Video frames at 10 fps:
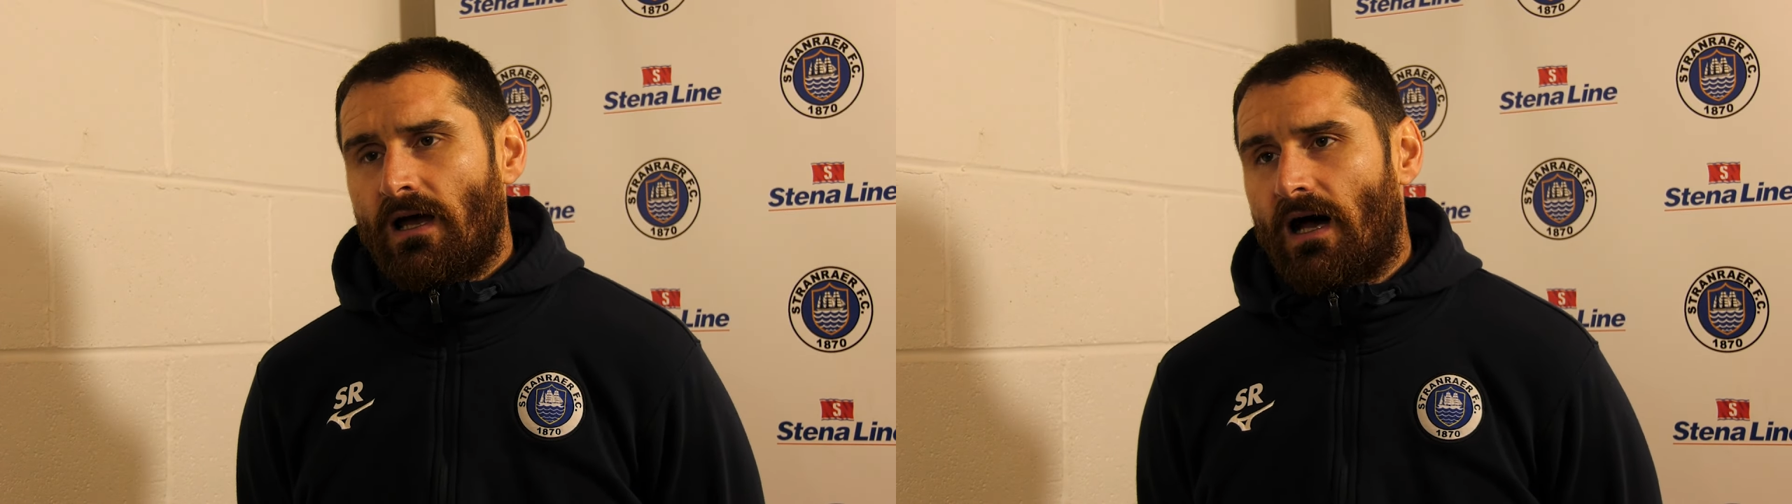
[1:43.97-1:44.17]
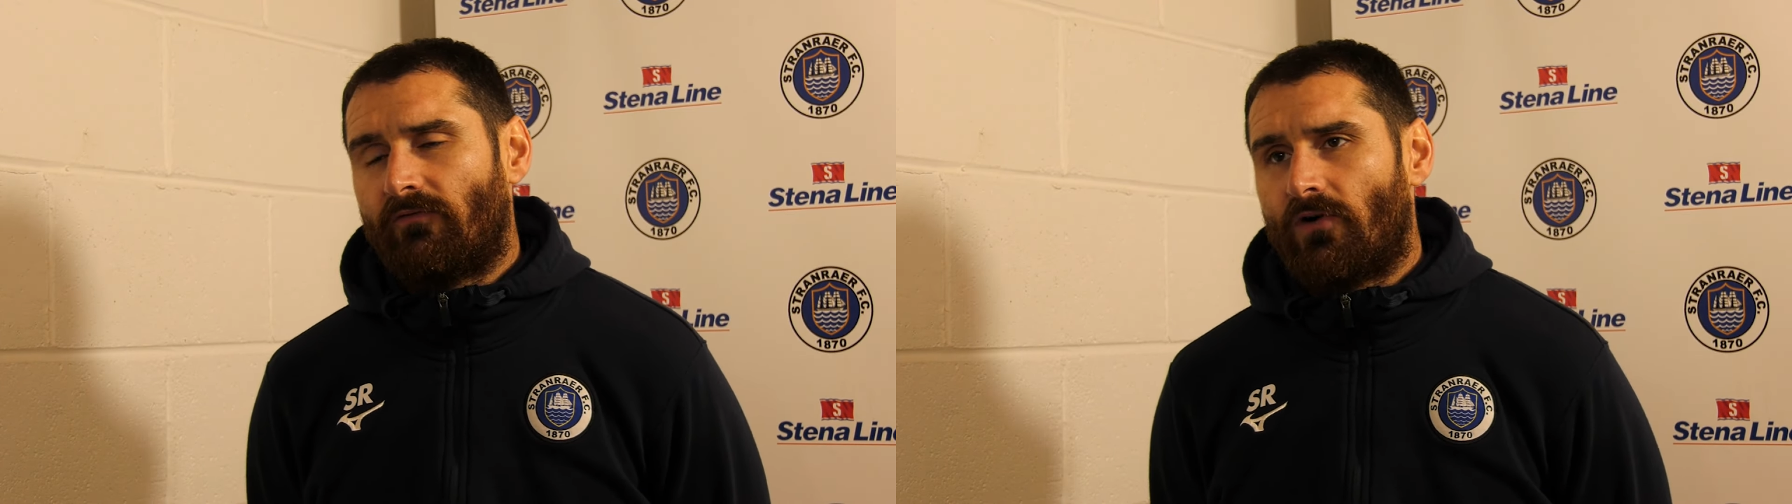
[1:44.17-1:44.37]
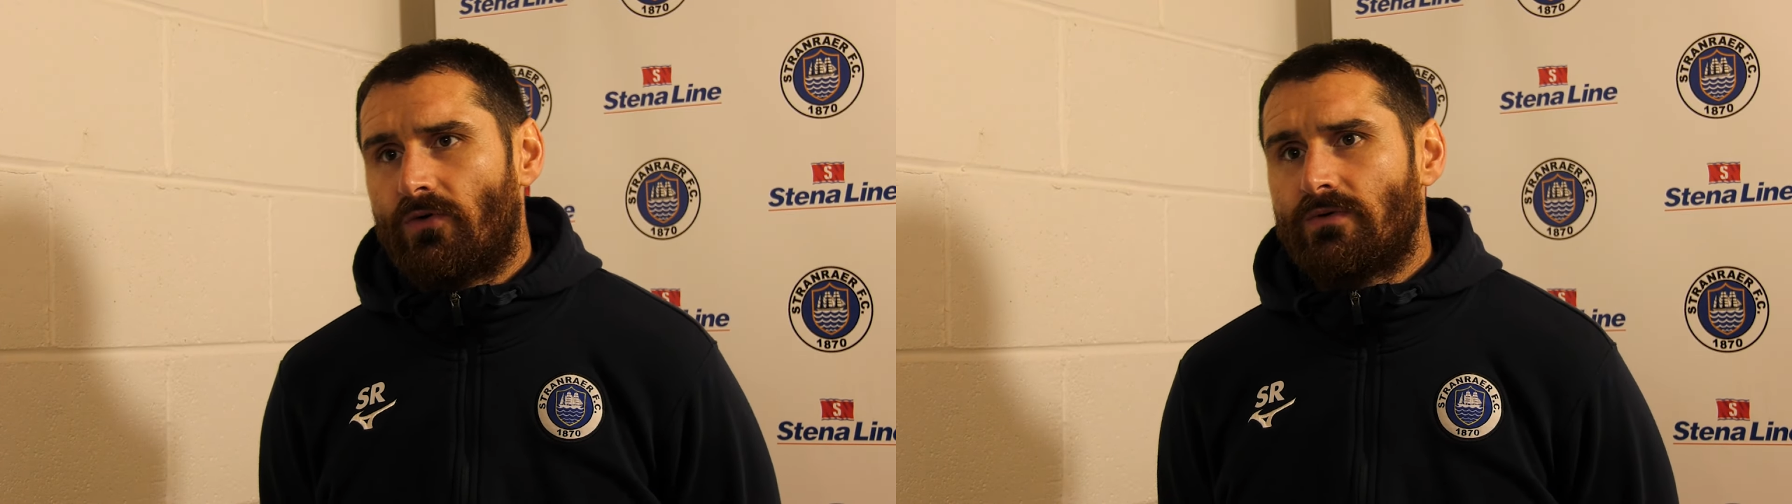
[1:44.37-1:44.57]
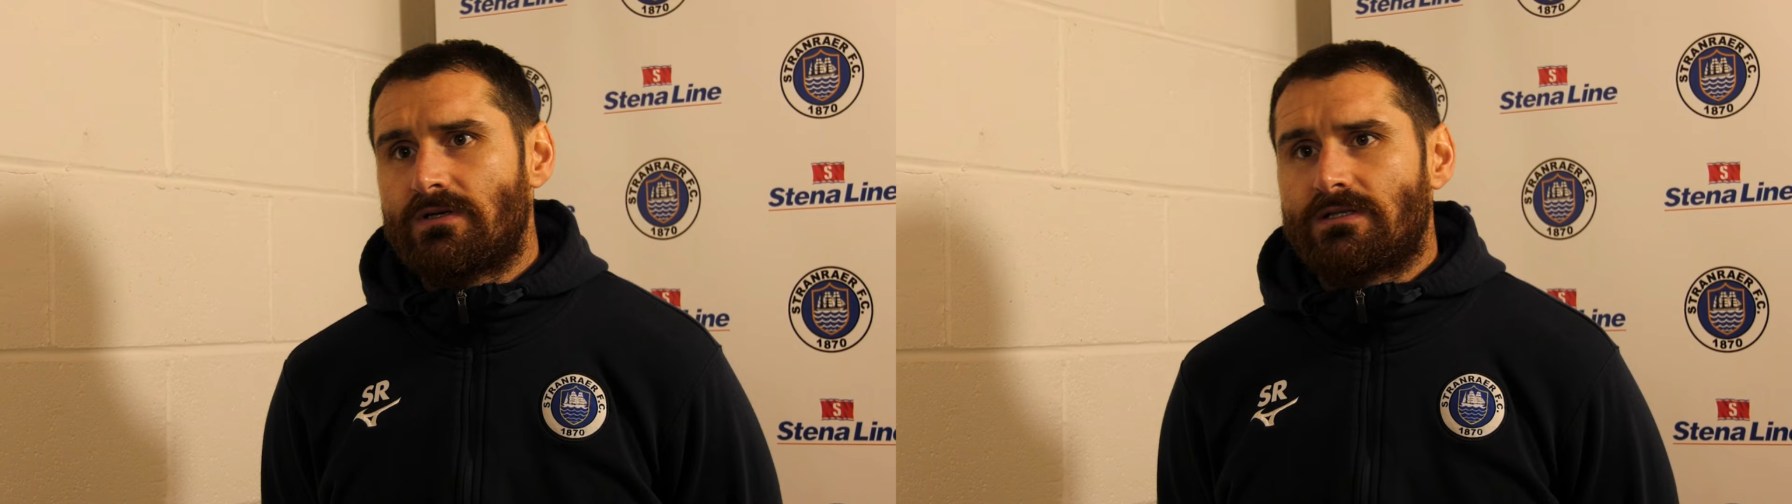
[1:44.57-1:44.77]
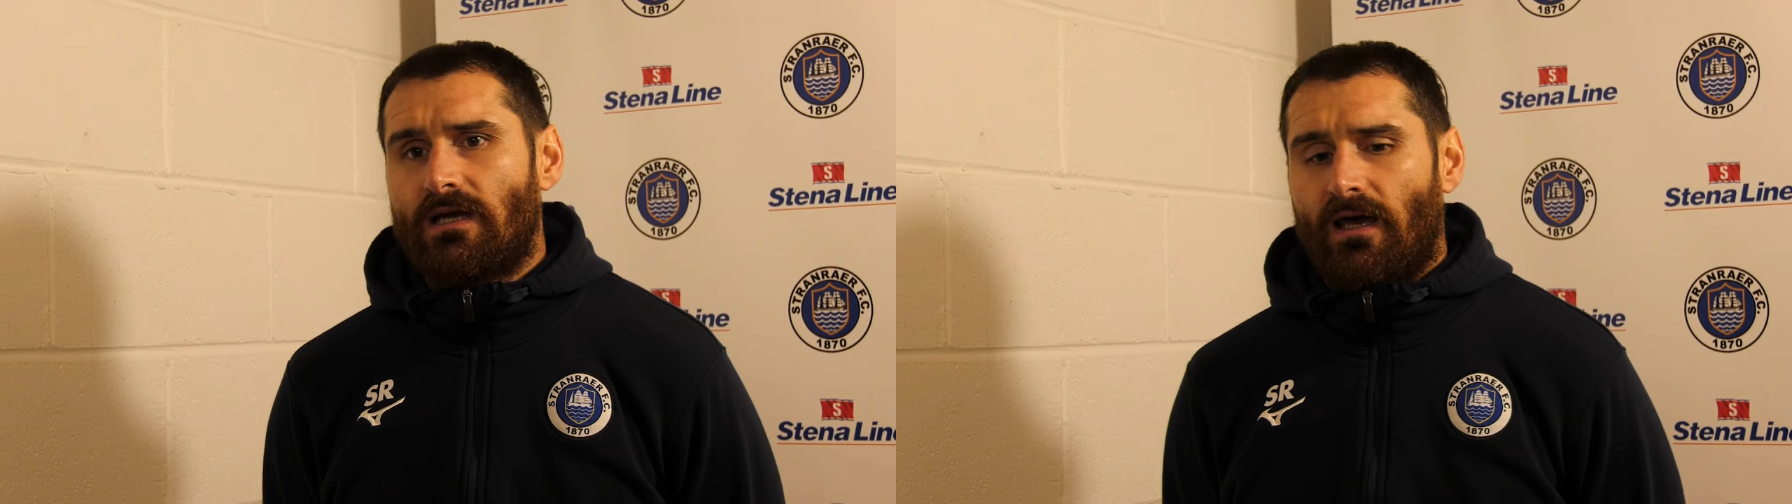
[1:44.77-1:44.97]
I've
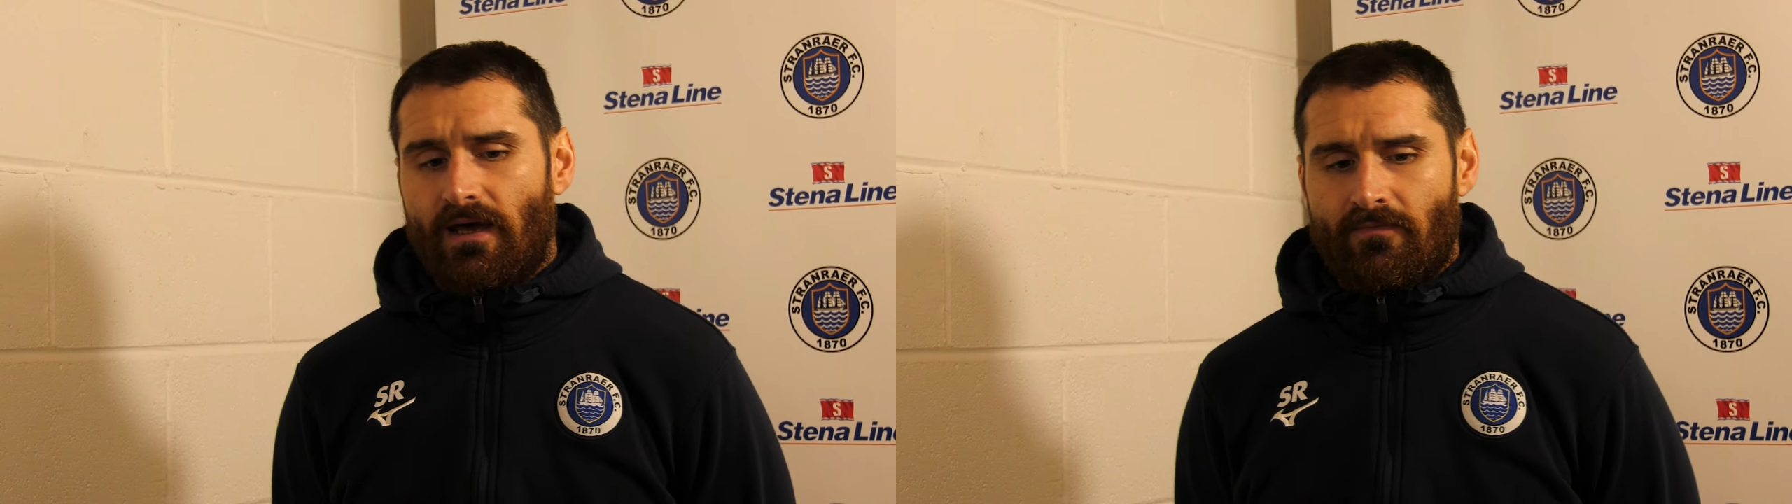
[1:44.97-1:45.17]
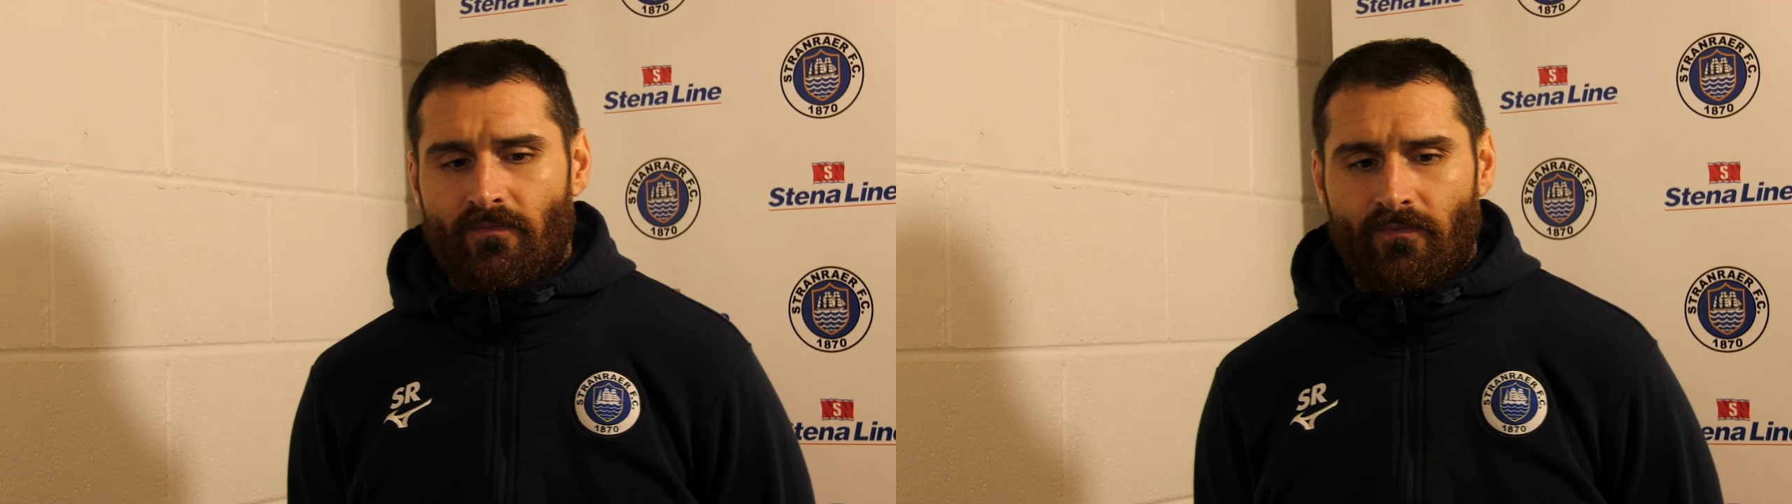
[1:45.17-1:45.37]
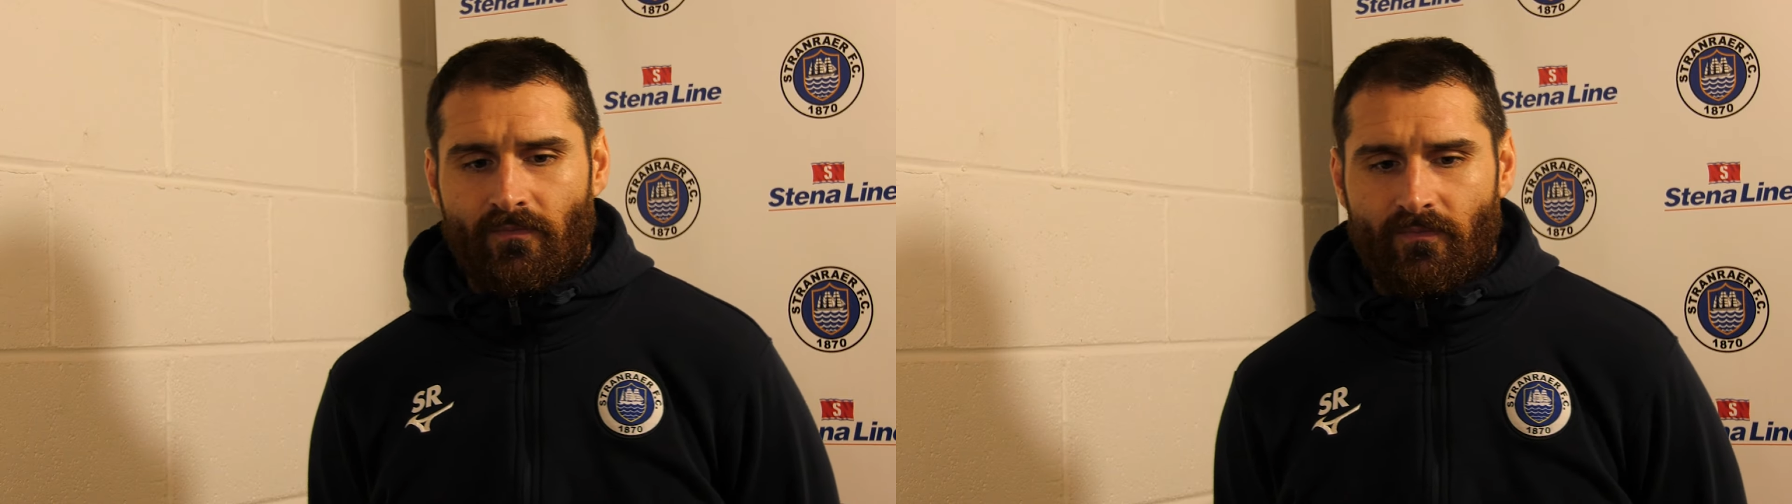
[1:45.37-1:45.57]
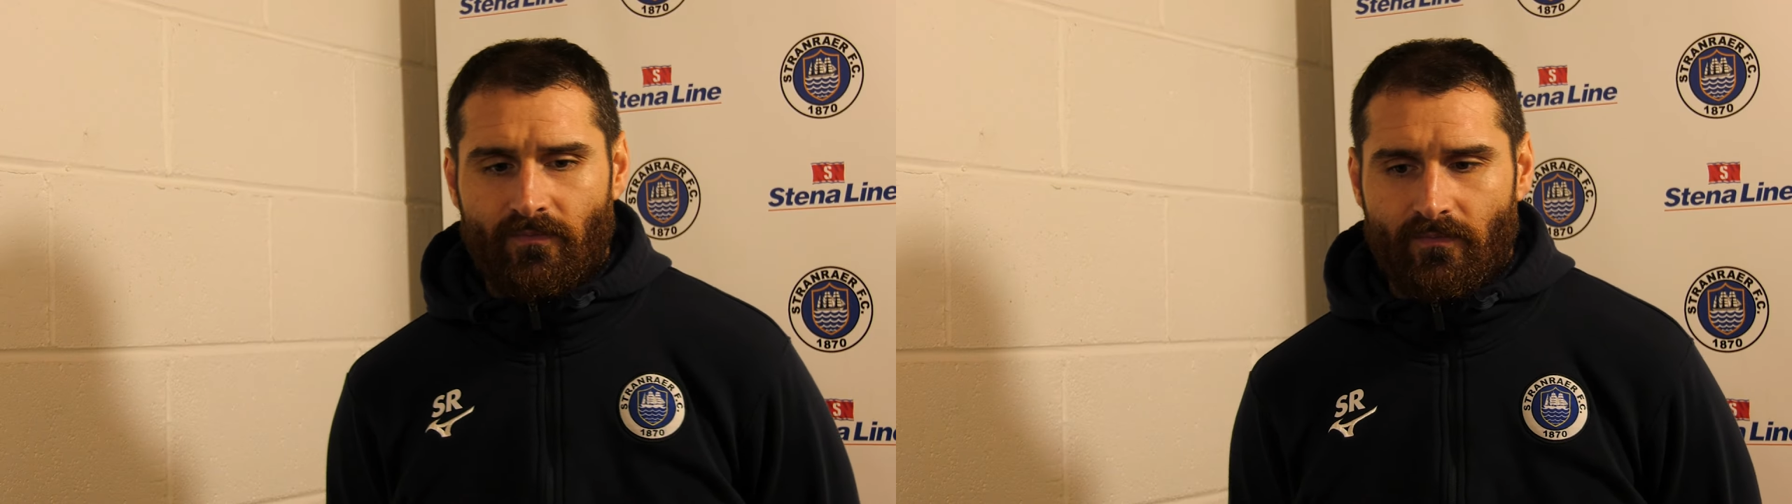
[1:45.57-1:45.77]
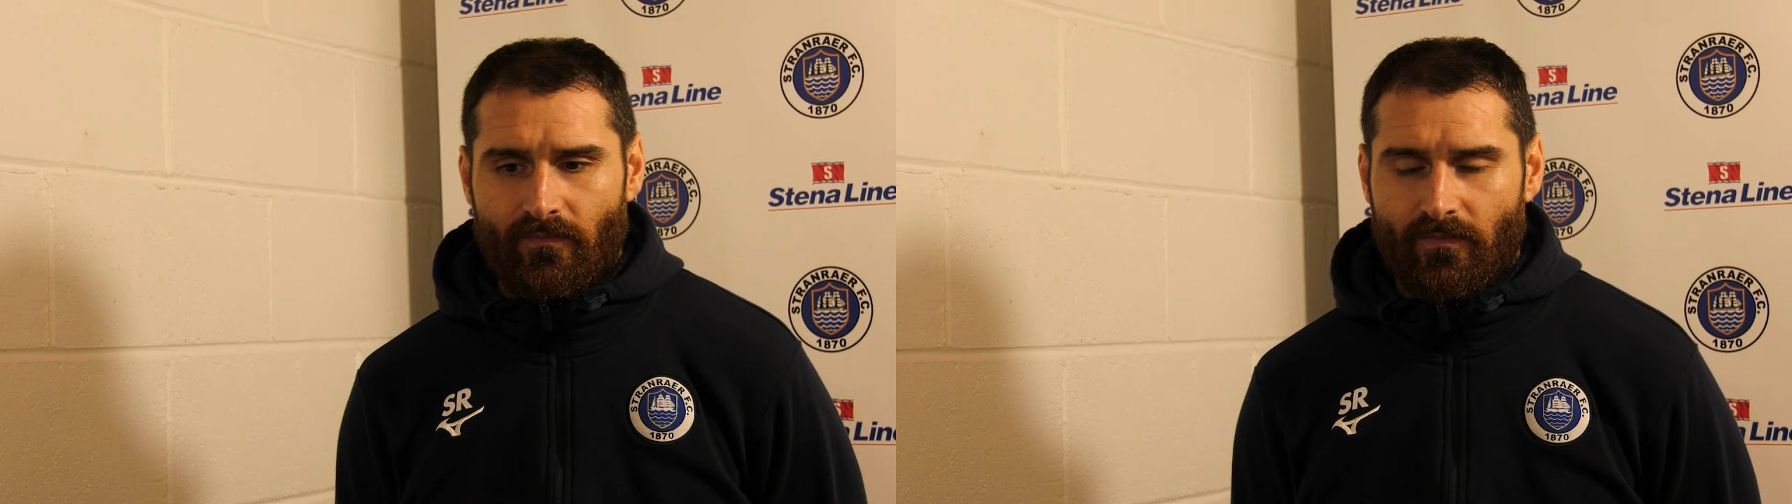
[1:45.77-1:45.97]
always,
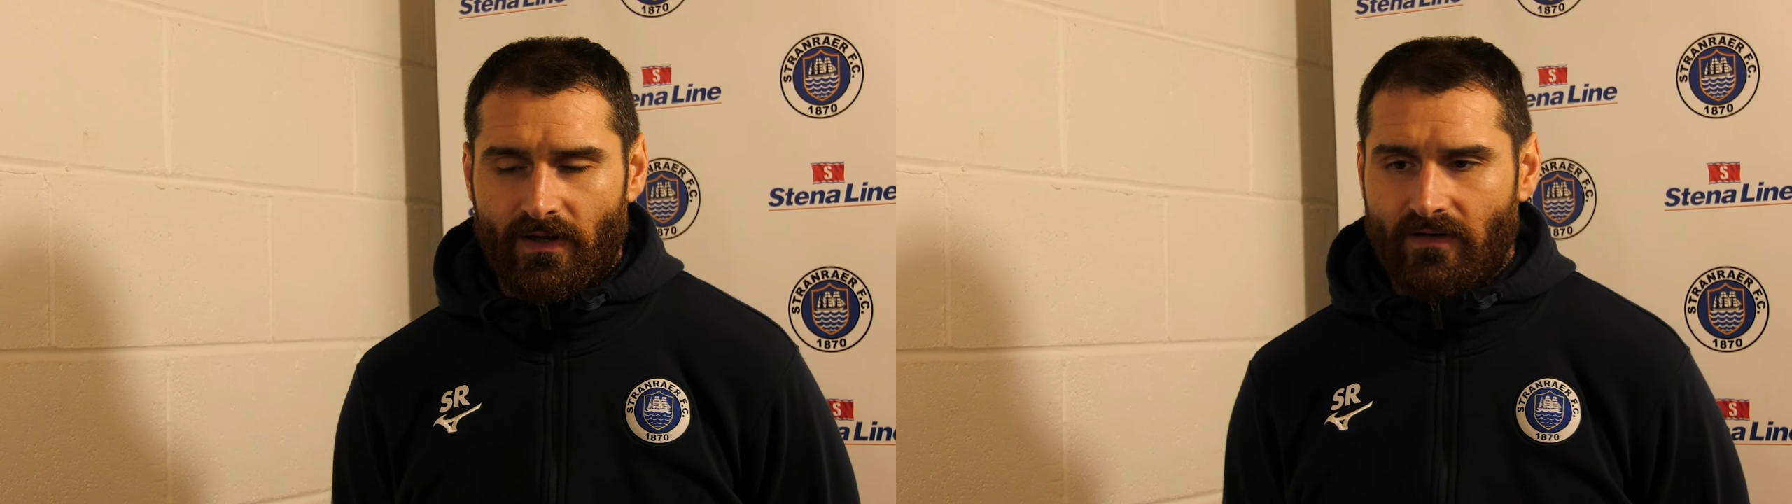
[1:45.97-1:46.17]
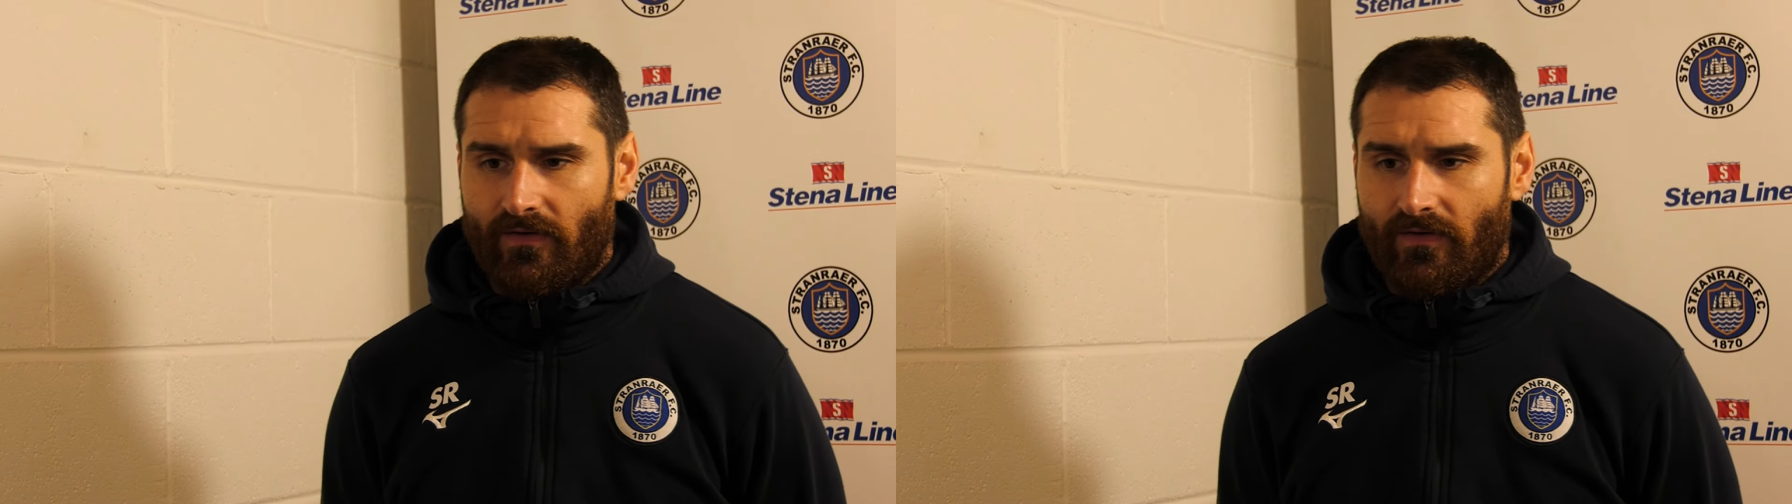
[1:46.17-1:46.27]
believe